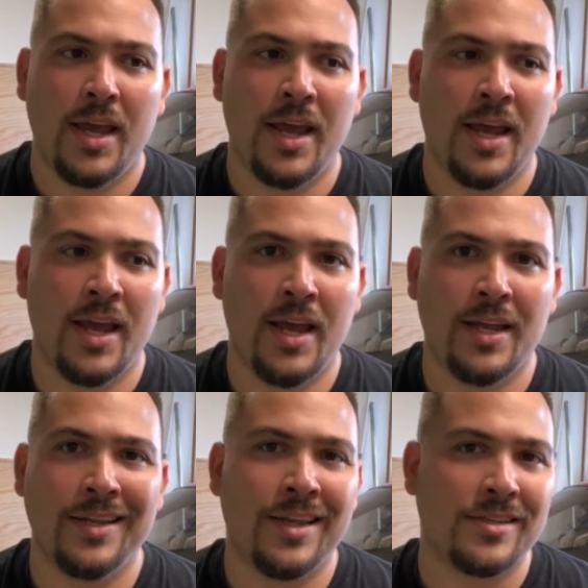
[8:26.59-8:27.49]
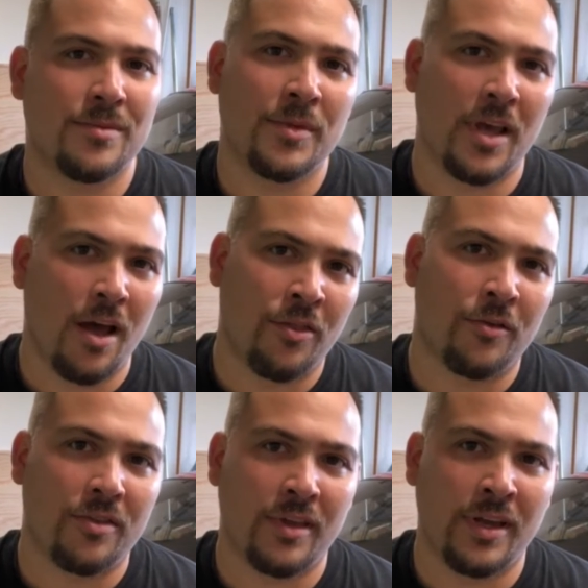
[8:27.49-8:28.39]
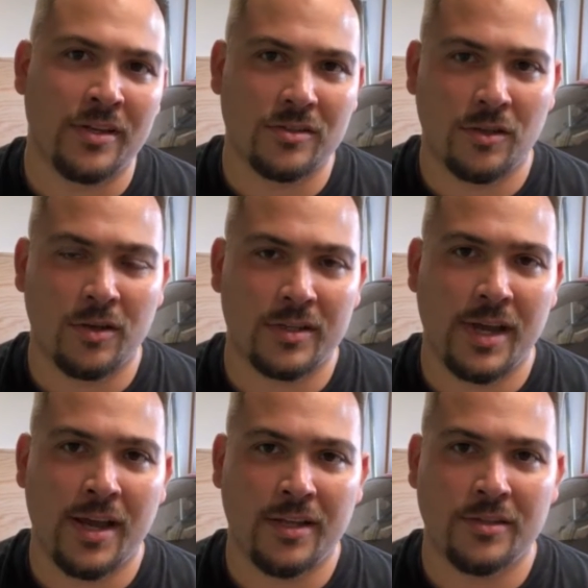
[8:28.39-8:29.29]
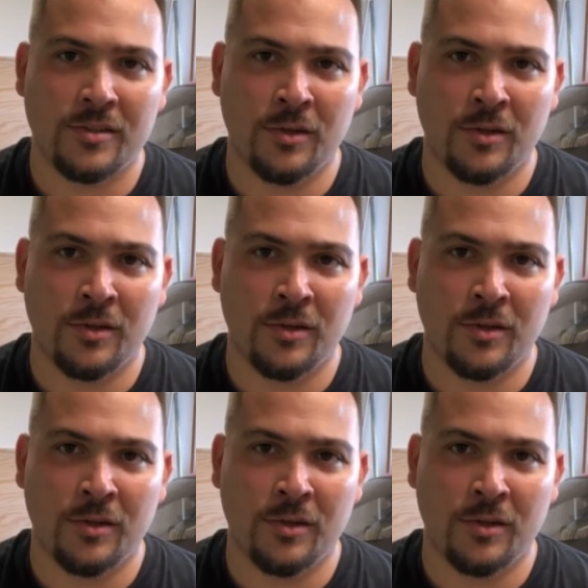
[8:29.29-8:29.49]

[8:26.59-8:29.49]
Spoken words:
and get some of the other things looked at.